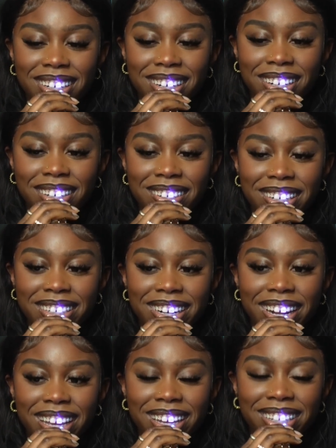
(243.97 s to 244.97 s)
We'll finish
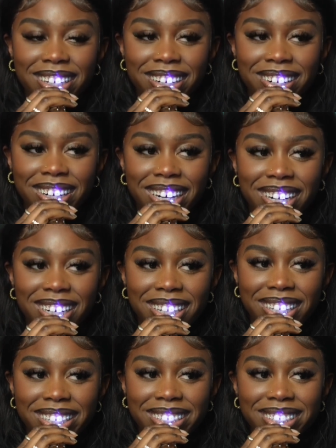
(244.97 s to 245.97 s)
at eight thirty one.
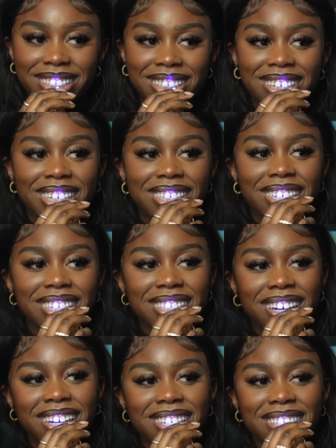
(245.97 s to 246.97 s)
So make sure it's
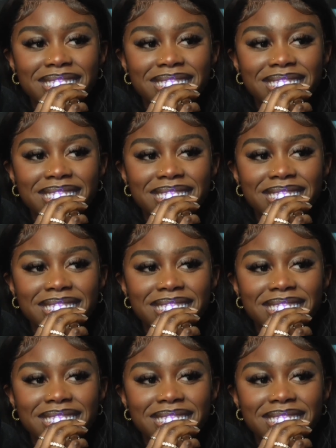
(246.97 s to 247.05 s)
on the